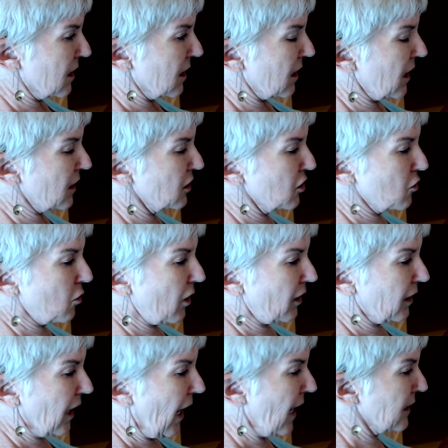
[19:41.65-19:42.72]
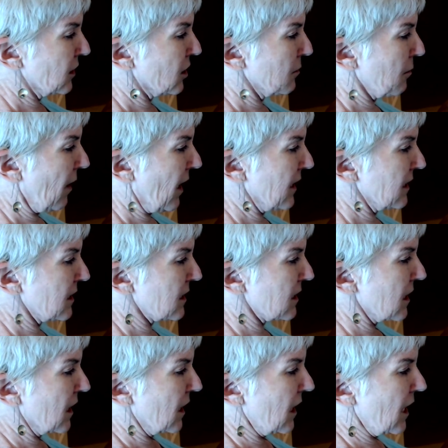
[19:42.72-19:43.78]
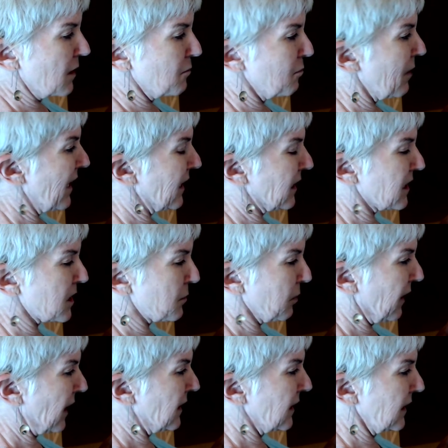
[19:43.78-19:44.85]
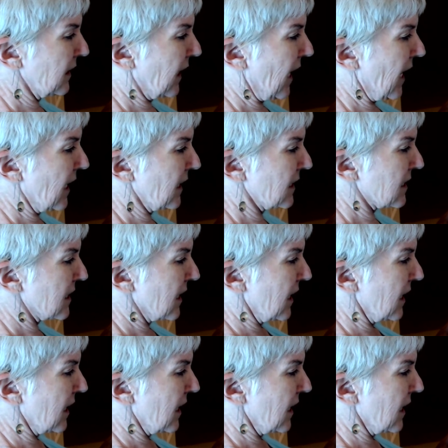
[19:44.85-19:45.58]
and you are kind to mice, and bake splendid cakes,